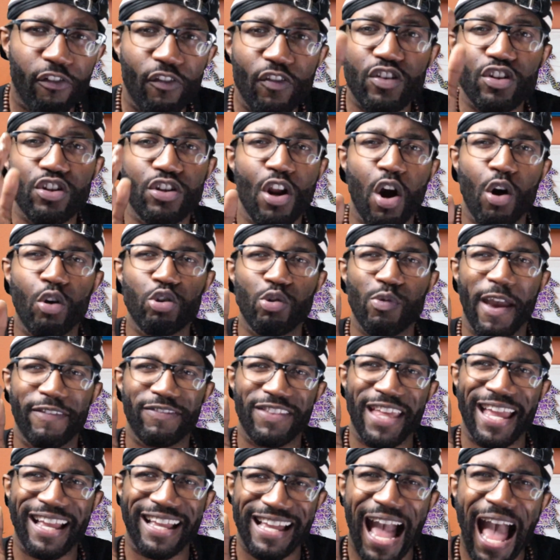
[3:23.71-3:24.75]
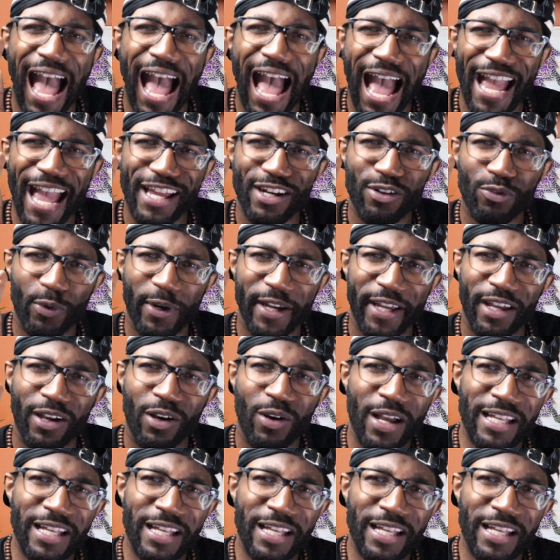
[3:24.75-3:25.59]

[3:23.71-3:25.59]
No, you have that guide rail